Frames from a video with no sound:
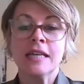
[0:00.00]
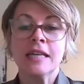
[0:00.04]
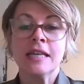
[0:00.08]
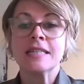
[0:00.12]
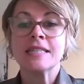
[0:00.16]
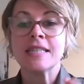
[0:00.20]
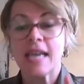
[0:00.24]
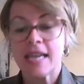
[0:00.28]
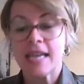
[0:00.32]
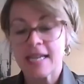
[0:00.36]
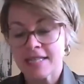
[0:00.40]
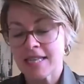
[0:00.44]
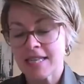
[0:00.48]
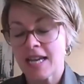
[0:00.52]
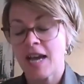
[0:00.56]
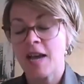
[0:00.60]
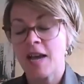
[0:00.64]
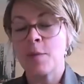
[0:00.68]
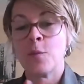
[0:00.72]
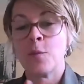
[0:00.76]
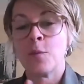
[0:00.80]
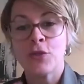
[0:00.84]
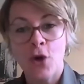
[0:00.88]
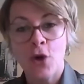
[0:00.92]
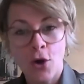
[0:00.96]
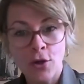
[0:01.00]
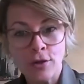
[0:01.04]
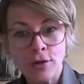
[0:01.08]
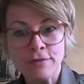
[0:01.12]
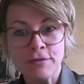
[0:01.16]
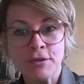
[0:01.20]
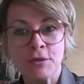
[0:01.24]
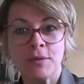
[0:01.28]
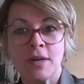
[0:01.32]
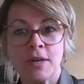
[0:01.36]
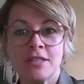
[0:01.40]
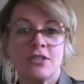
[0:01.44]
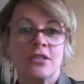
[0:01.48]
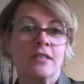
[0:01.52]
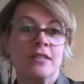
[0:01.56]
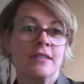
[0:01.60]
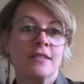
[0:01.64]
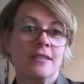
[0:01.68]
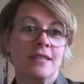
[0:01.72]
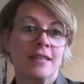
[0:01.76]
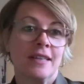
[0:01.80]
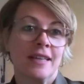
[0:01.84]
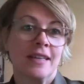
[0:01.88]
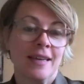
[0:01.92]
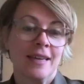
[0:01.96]
take time with all of the questions
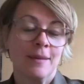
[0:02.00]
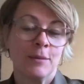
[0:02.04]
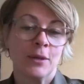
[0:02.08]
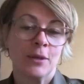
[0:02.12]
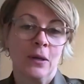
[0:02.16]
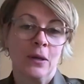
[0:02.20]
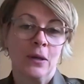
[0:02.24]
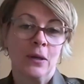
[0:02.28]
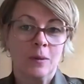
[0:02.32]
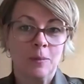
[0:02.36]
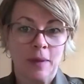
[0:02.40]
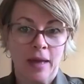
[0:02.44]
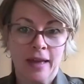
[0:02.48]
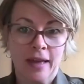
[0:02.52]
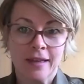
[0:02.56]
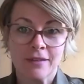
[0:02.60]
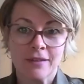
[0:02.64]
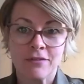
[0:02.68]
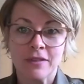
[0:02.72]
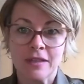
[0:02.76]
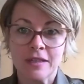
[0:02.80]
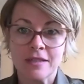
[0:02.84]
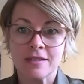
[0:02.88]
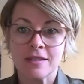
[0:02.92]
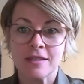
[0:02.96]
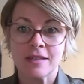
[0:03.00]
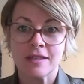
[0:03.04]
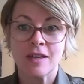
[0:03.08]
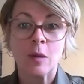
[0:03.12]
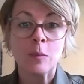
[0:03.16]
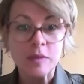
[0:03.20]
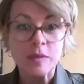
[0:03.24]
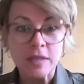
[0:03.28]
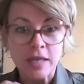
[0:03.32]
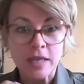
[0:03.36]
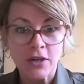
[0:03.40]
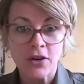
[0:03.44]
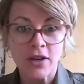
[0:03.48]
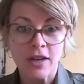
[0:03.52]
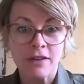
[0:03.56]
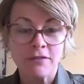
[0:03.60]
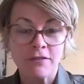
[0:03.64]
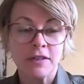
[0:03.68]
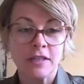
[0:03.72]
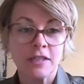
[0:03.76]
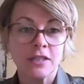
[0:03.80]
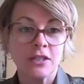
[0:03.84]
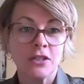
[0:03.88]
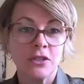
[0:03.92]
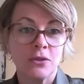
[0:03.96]
that came in on the back of this and update our
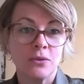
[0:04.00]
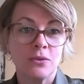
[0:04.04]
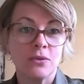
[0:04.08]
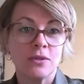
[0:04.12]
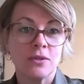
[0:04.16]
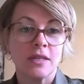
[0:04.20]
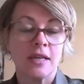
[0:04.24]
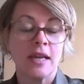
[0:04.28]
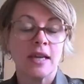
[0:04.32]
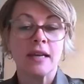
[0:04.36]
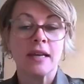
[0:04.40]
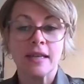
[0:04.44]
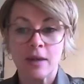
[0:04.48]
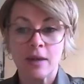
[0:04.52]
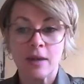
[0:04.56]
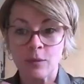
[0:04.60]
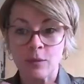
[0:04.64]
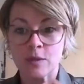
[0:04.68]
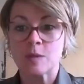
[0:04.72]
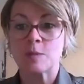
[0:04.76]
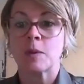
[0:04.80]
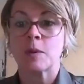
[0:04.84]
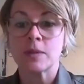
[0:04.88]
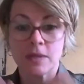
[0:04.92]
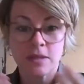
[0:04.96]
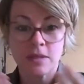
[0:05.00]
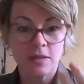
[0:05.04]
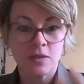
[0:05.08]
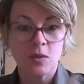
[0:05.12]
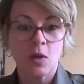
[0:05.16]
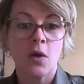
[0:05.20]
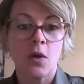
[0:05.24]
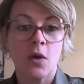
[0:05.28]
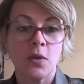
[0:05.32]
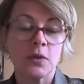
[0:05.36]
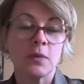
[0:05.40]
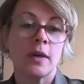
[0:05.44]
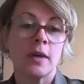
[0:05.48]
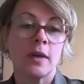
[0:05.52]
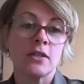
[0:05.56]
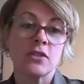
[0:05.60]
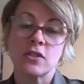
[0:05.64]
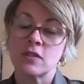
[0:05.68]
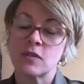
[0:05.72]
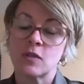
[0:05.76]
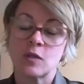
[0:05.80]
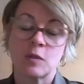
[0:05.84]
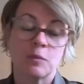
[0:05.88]
FAQs and get responses to all the questions.